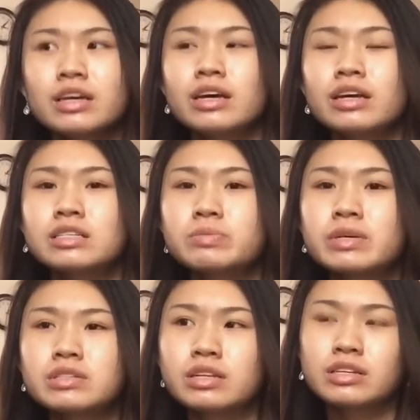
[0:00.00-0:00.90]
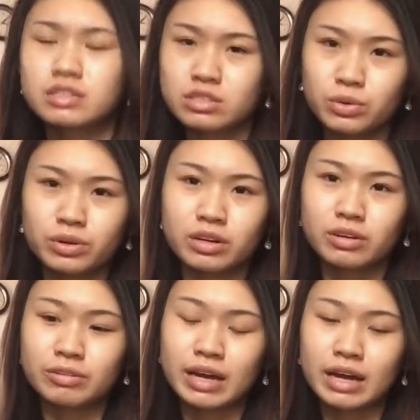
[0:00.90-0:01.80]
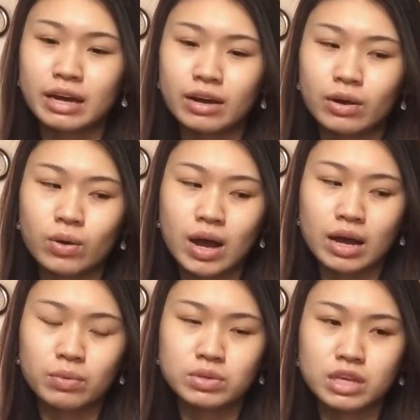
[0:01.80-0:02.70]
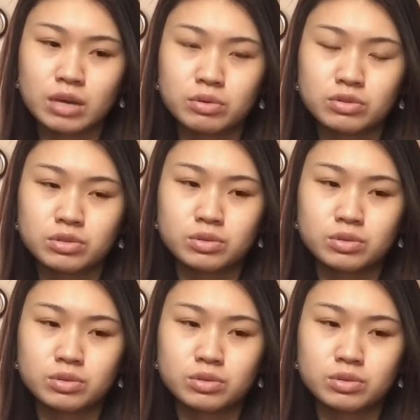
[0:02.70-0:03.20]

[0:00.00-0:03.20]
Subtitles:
and it's basically the story of how I was able